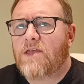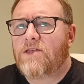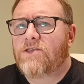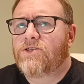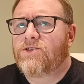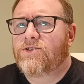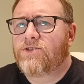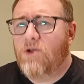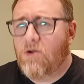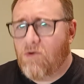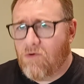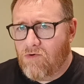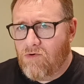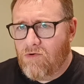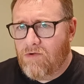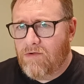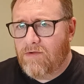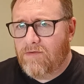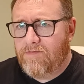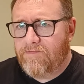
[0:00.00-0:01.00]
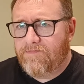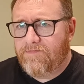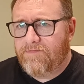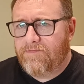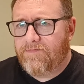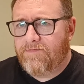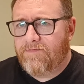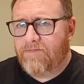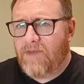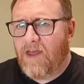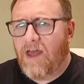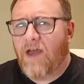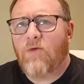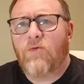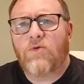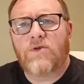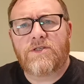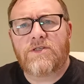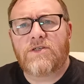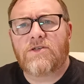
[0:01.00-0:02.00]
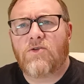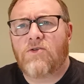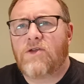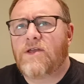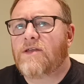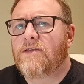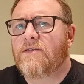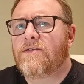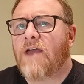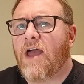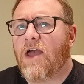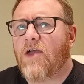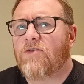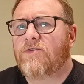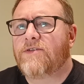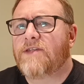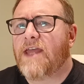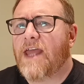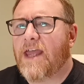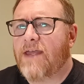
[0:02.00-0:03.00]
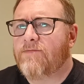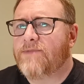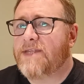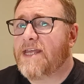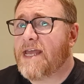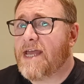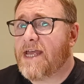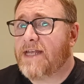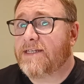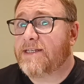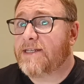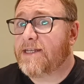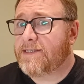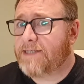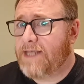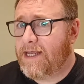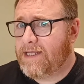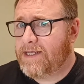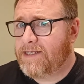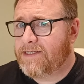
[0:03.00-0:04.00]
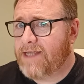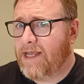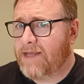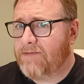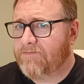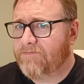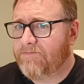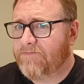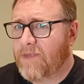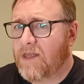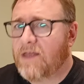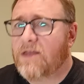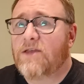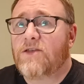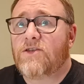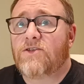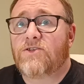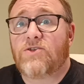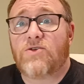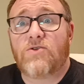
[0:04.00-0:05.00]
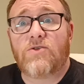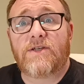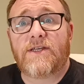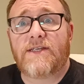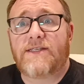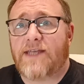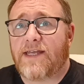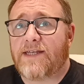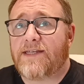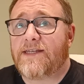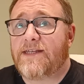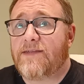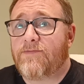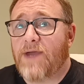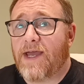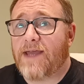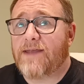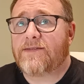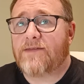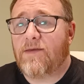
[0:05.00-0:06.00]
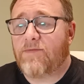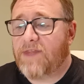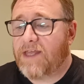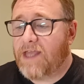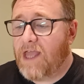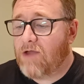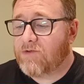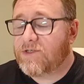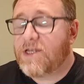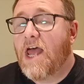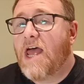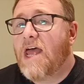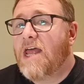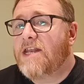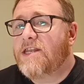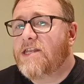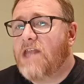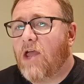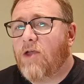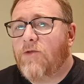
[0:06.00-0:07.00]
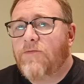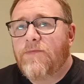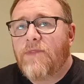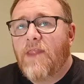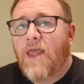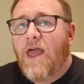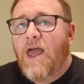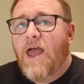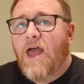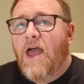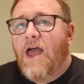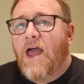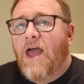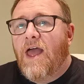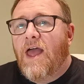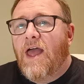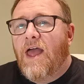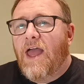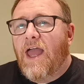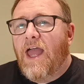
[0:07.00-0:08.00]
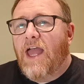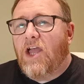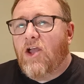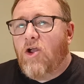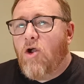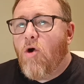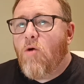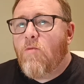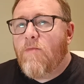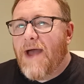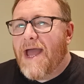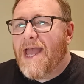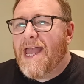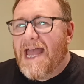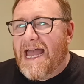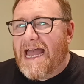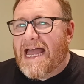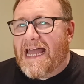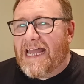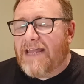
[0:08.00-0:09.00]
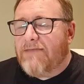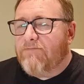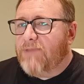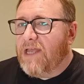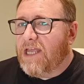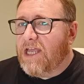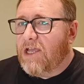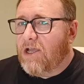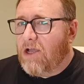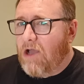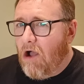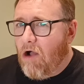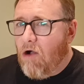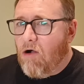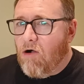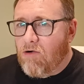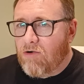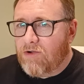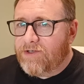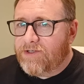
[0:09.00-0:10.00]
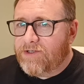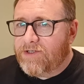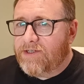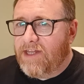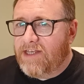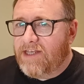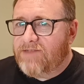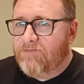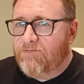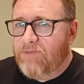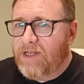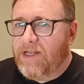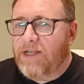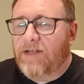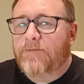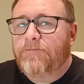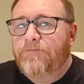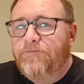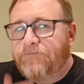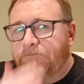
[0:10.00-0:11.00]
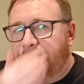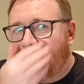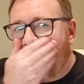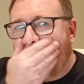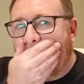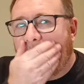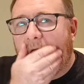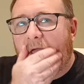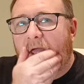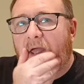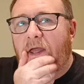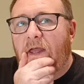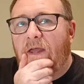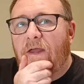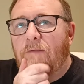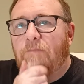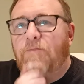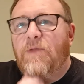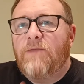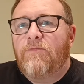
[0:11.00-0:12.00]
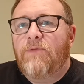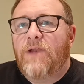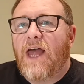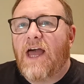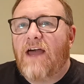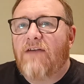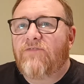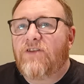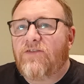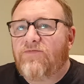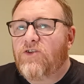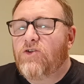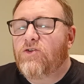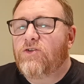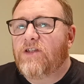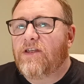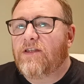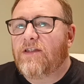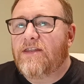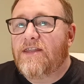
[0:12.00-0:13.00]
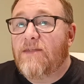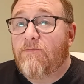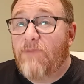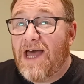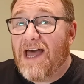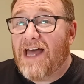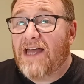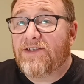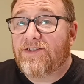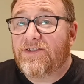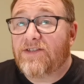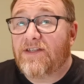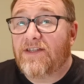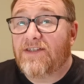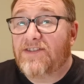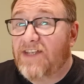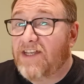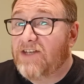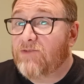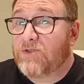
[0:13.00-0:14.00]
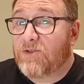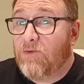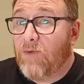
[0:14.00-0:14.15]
So I wasn't going out empty handed a second time. So I decided to buy something else. Now, it caught my eye because this beer, people have reviewed it in the past and said it was